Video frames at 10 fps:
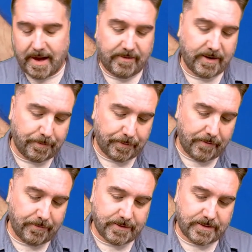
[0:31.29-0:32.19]
any
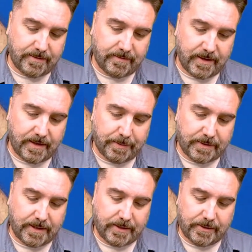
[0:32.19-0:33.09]
preference of any
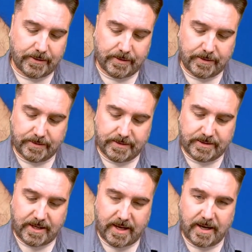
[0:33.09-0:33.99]
particular set.